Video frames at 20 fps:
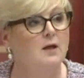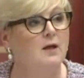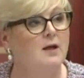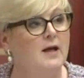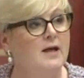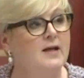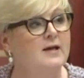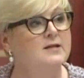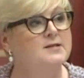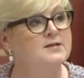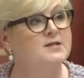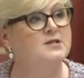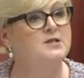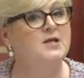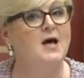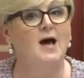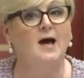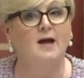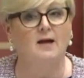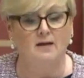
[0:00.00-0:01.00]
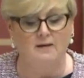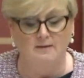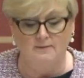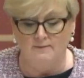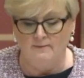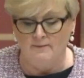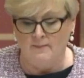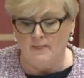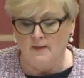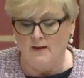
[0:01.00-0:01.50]
In its attack,
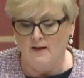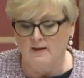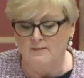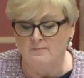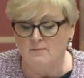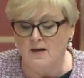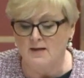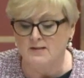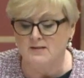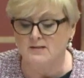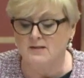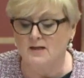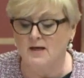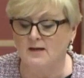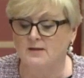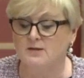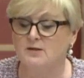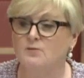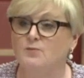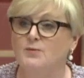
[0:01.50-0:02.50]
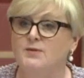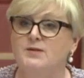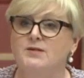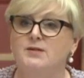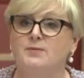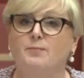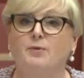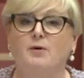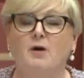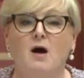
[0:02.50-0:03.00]
Hamas acted with
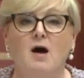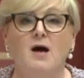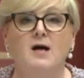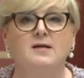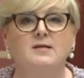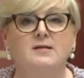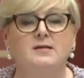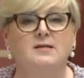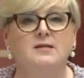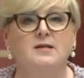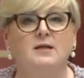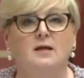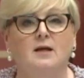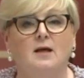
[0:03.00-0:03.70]
surprise